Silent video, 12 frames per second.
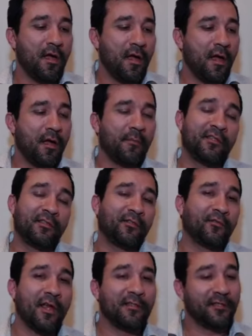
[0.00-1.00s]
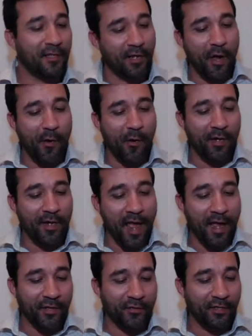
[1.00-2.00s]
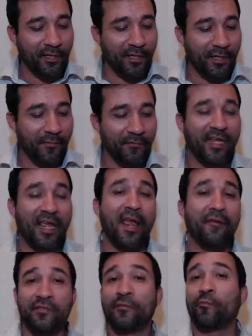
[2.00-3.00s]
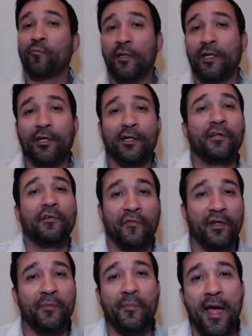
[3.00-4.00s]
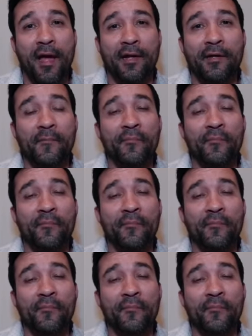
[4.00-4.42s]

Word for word: Um, his grandson Owen actually gave some really good feedback.